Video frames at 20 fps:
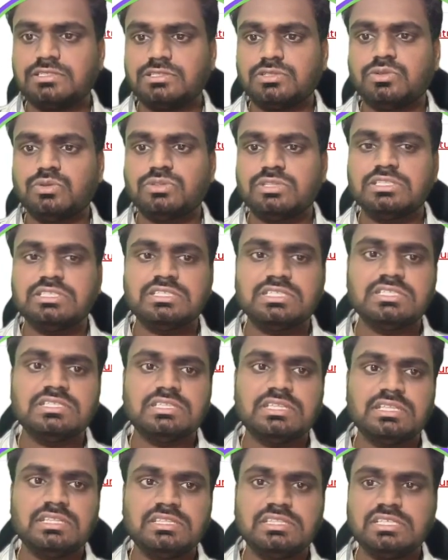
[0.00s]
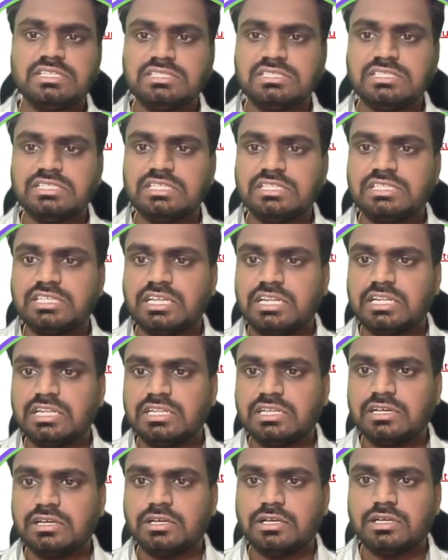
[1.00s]
So this is in this detail,
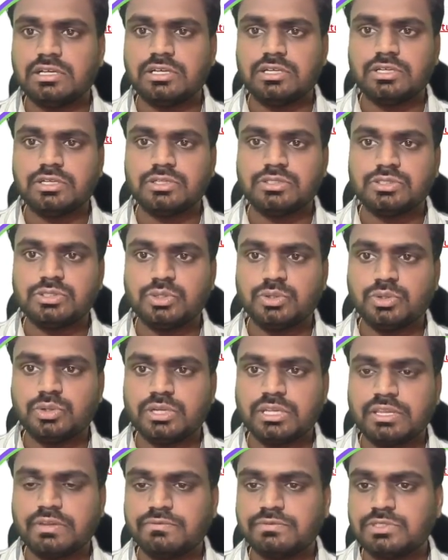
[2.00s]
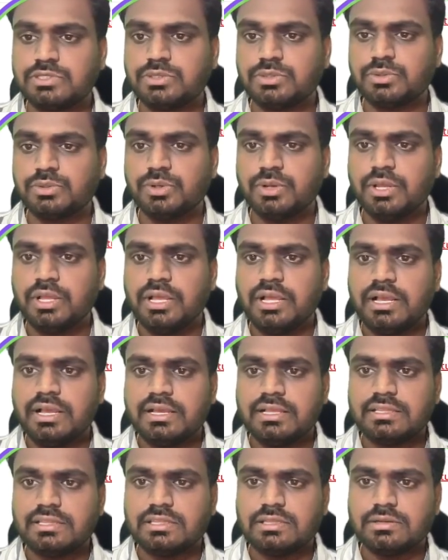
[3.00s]
Zoho gives you
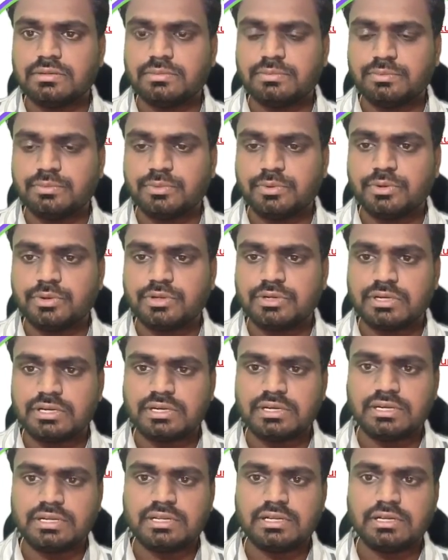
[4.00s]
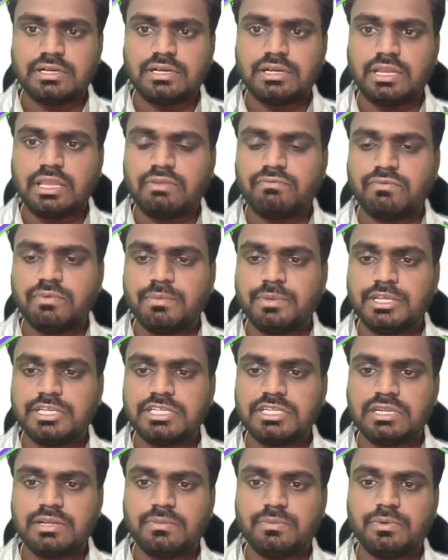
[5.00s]
the more
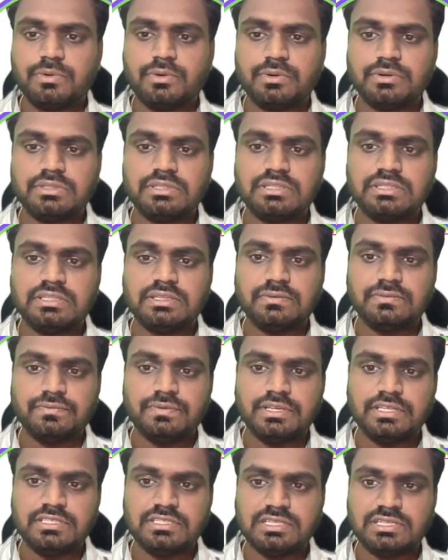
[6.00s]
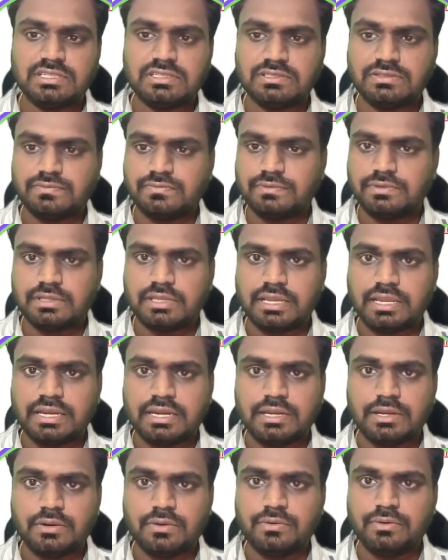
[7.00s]
information about the features
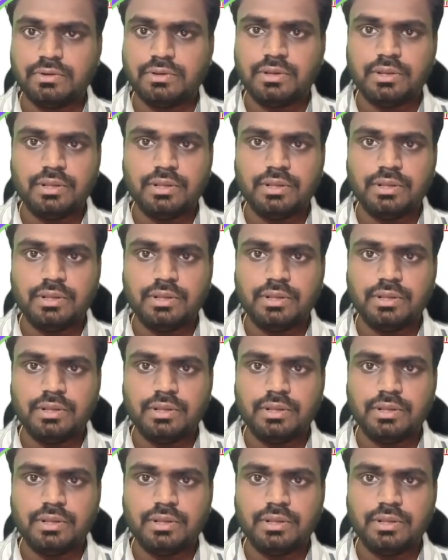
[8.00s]
and